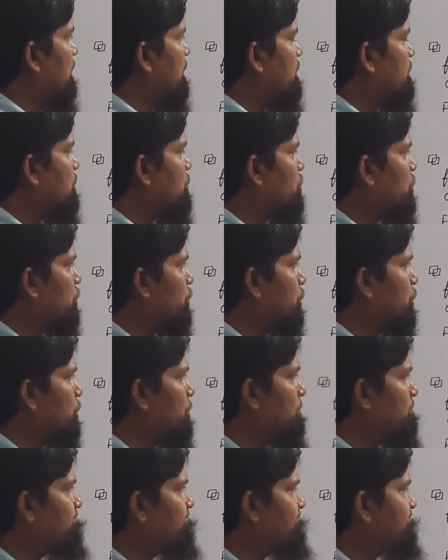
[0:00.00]

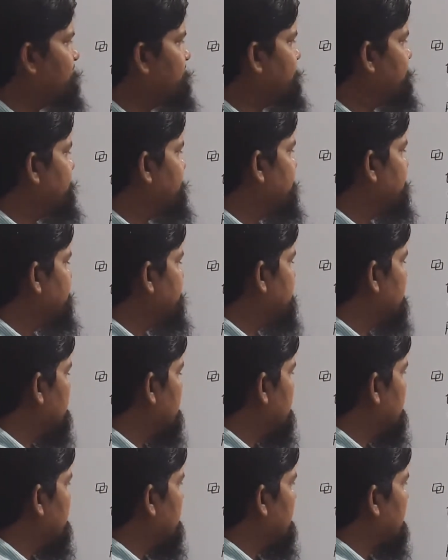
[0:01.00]
so
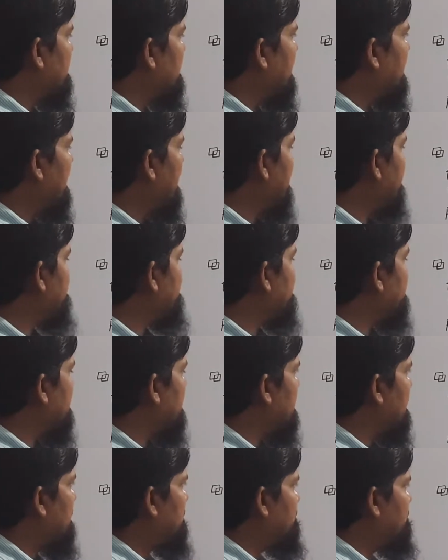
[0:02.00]
here I
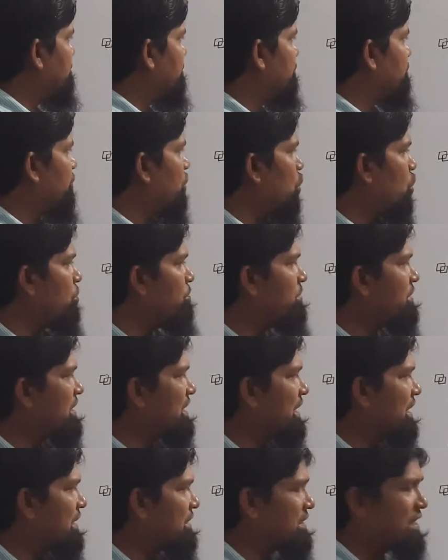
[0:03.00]
have formed
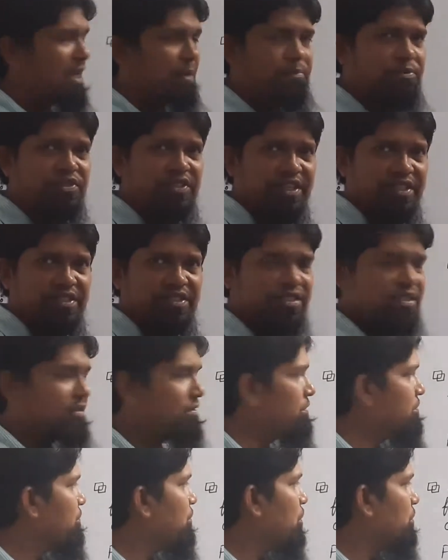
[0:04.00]
the subsets
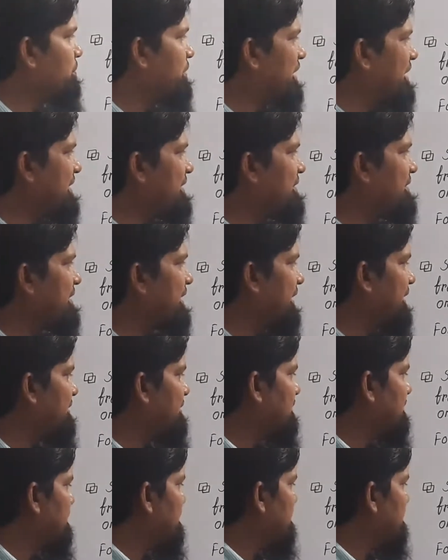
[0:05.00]
from this set.